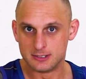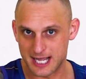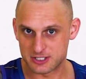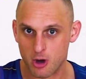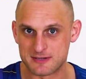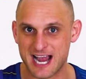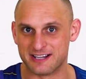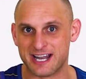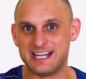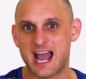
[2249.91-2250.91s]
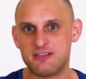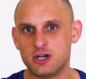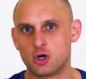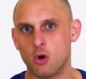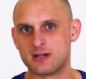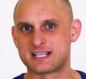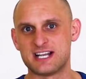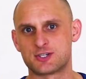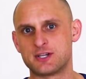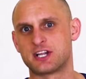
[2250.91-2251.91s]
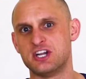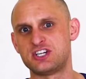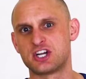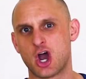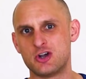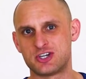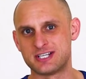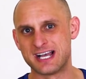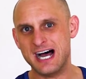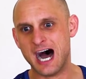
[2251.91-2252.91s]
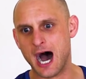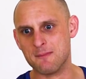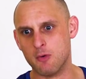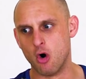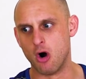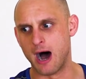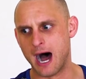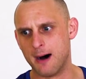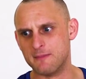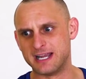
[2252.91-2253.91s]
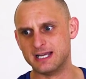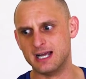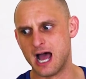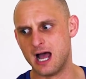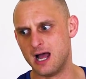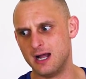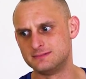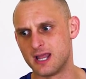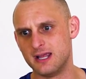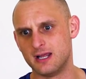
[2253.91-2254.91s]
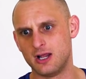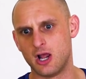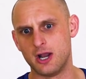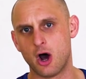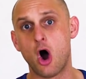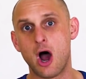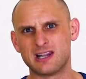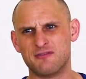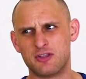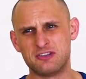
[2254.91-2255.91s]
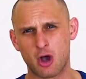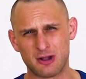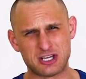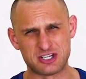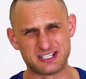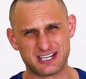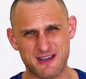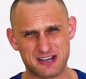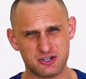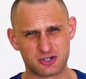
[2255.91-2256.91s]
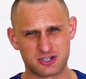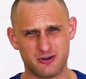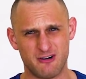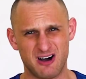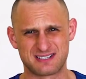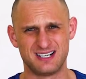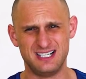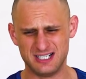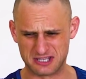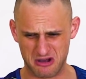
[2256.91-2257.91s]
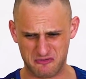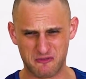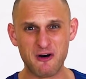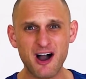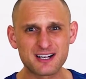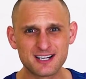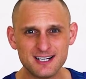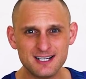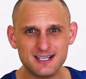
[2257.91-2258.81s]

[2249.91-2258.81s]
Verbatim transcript: That's what I'm saying. And then he had the gall to say strength and conditioning coaches are more um, uh, uh, uh, at a higher level than dietitians that give out nutritional advice. The fuck?